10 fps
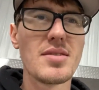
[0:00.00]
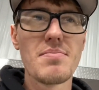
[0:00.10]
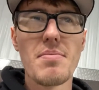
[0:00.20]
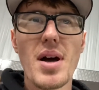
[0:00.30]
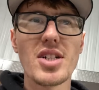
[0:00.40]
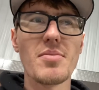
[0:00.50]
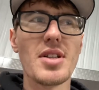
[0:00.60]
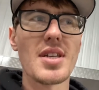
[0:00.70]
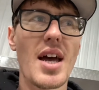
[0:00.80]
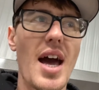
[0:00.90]

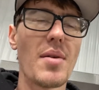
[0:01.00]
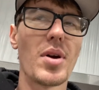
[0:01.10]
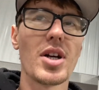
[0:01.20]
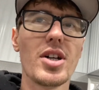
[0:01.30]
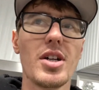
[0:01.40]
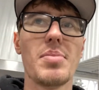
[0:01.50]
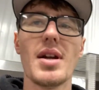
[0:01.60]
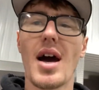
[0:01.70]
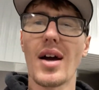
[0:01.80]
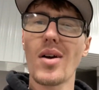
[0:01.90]
measurements I had were good, but
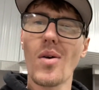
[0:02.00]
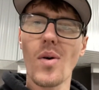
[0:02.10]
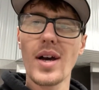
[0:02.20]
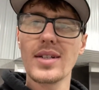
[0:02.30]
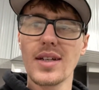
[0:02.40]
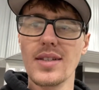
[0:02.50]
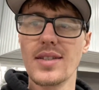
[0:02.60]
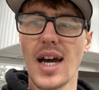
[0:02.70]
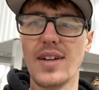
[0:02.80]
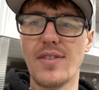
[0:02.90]
not quite as
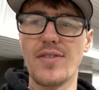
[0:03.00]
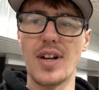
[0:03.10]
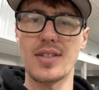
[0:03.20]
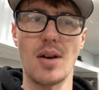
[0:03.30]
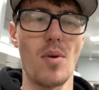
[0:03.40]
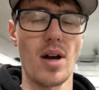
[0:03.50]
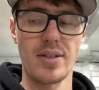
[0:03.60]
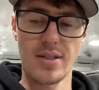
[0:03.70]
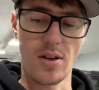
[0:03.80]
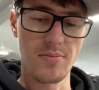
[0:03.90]
tight of a fit as I want.
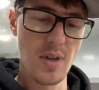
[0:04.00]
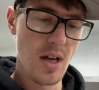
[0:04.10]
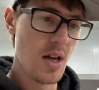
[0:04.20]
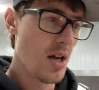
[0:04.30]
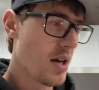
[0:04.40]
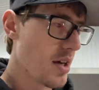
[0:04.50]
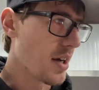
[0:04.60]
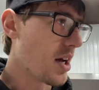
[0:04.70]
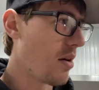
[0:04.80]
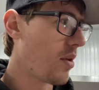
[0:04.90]
So I'm gonna
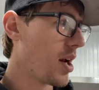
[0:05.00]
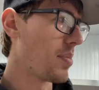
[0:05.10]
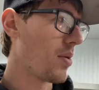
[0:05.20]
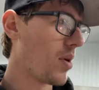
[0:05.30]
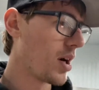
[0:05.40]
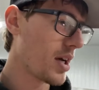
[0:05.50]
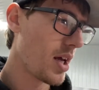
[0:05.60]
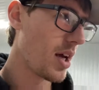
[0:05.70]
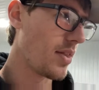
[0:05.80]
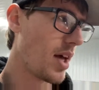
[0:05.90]
cut one up at work
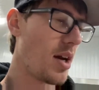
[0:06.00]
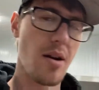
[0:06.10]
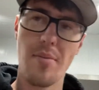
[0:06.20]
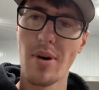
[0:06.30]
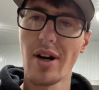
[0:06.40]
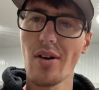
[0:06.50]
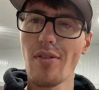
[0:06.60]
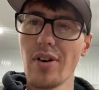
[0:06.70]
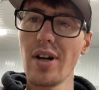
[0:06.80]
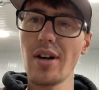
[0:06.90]
and then bring her
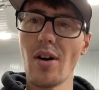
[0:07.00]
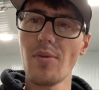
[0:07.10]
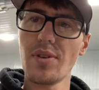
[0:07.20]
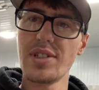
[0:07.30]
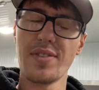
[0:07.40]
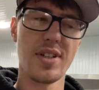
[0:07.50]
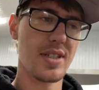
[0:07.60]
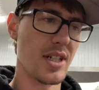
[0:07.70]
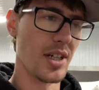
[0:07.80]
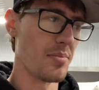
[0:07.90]
over here, and hopefully she fits
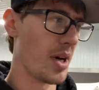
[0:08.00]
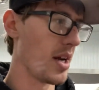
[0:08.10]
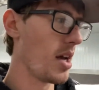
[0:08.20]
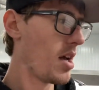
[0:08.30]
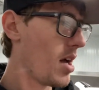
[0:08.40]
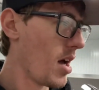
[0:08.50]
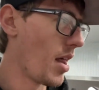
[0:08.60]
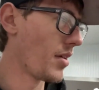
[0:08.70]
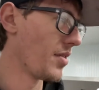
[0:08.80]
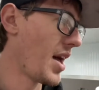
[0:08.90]
good. But
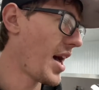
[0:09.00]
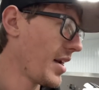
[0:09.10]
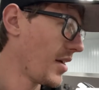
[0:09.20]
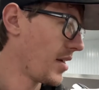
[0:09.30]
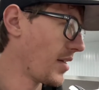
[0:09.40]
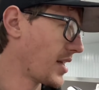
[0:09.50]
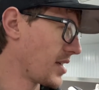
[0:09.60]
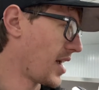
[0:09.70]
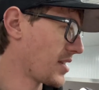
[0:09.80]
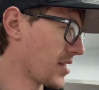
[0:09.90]
other than that, that's a
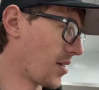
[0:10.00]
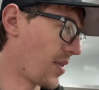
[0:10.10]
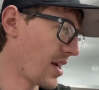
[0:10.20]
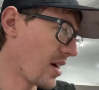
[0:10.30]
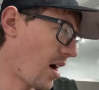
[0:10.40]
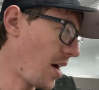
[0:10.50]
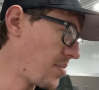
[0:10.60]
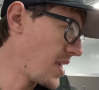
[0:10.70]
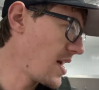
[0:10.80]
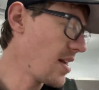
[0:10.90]
nice little red car
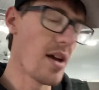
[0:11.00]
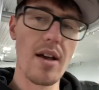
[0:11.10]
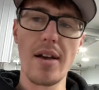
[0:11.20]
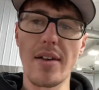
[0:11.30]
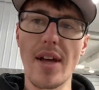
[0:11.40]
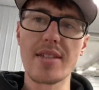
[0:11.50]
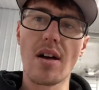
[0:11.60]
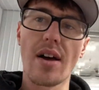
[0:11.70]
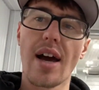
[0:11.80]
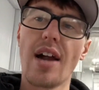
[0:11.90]
update, and that's
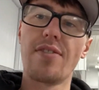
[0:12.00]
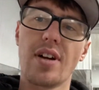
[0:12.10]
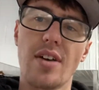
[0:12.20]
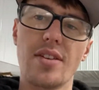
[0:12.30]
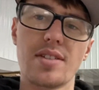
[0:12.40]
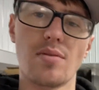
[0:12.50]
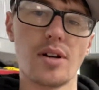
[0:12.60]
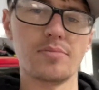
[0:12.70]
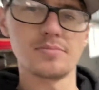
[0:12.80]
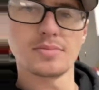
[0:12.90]
all I got for you on this
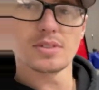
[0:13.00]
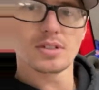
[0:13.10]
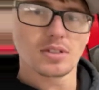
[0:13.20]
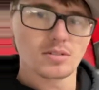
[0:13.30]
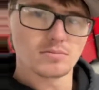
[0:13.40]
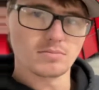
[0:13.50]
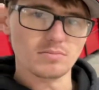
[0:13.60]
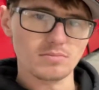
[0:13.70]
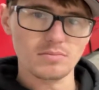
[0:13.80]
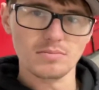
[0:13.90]
one.
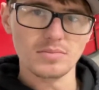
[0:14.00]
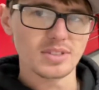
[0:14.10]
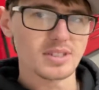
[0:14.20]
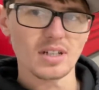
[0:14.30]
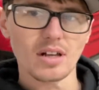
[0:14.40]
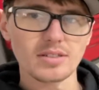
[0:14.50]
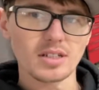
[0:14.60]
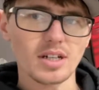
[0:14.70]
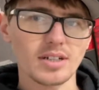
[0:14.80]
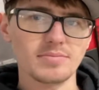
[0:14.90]
Still looks
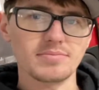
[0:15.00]
good.